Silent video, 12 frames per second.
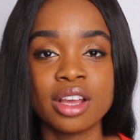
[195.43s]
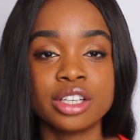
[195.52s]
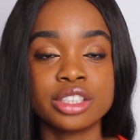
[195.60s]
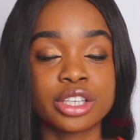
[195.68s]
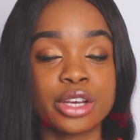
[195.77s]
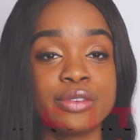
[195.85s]

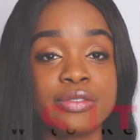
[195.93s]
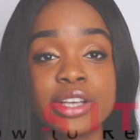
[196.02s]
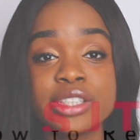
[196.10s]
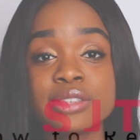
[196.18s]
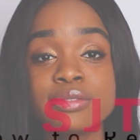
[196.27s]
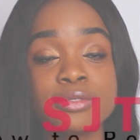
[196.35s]
So
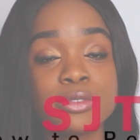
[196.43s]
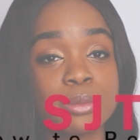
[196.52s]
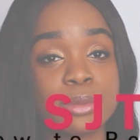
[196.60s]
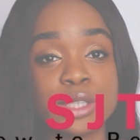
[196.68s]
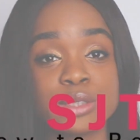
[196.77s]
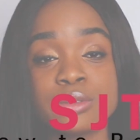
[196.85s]
first and
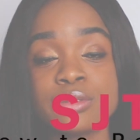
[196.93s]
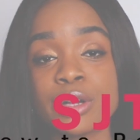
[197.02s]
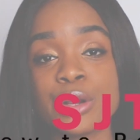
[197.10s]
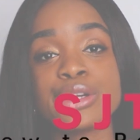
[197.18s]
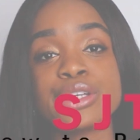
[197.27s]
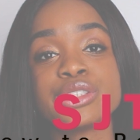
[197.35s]
foremost, we'll
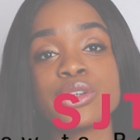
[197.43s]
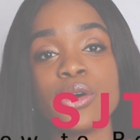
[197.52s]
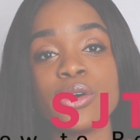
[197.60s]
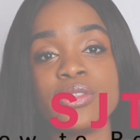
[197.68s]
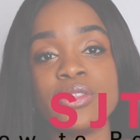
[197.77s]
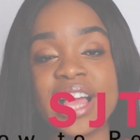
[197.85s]
focus
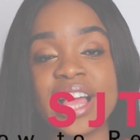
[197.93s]
on the